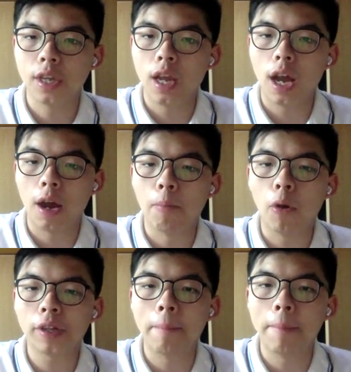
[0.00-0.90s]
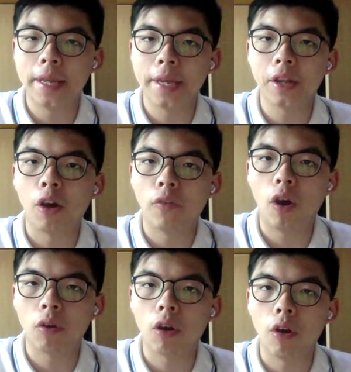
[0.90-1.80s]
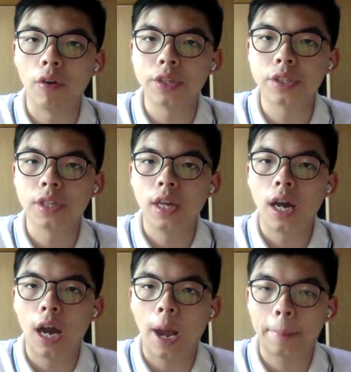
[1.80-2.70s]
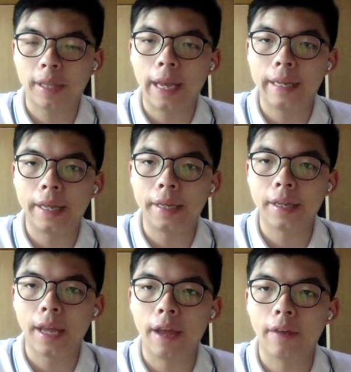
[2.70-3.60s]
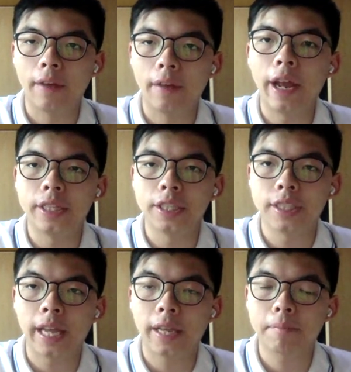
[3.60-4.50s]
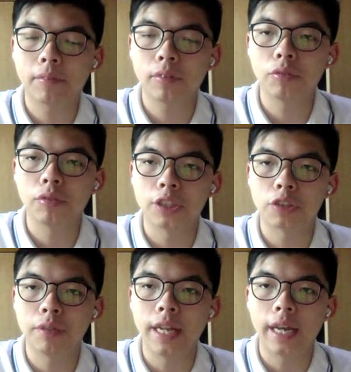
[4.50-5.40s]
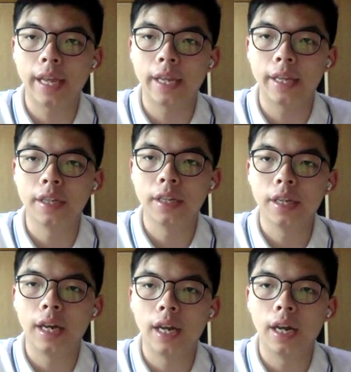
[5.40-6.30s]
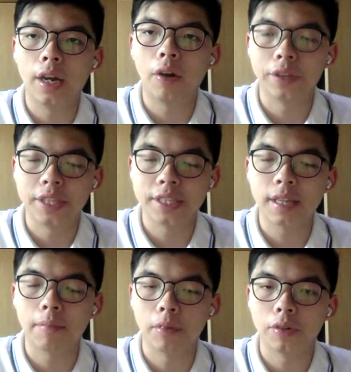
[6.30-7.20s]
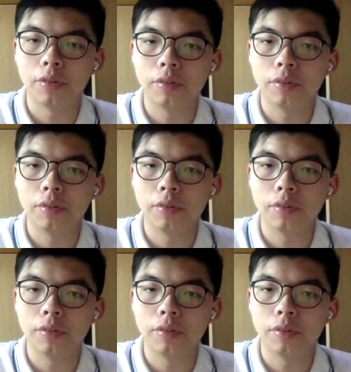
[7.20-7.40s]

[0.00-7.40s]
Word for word: Uh, more than a million of Hong Kongers are uh, planning and ready to take to the street again uh, on this summer.